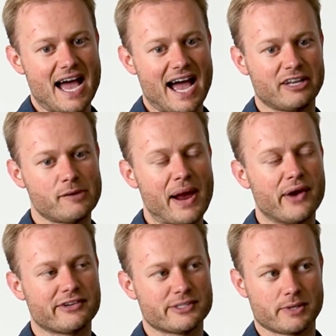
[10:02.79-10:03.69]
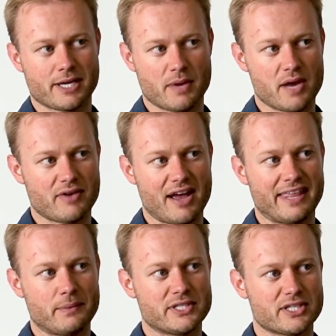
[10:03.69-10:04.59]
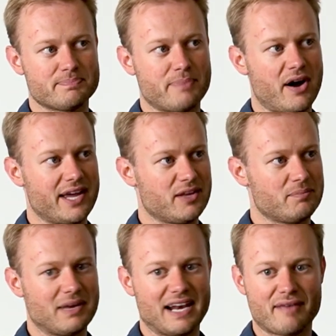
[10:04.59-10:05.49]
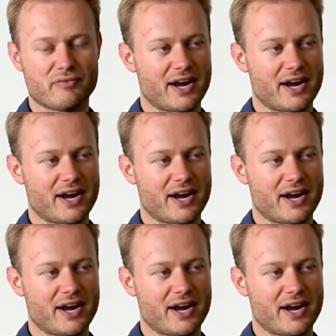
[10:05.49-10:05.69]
and the Americans would come over and they would just buy them left,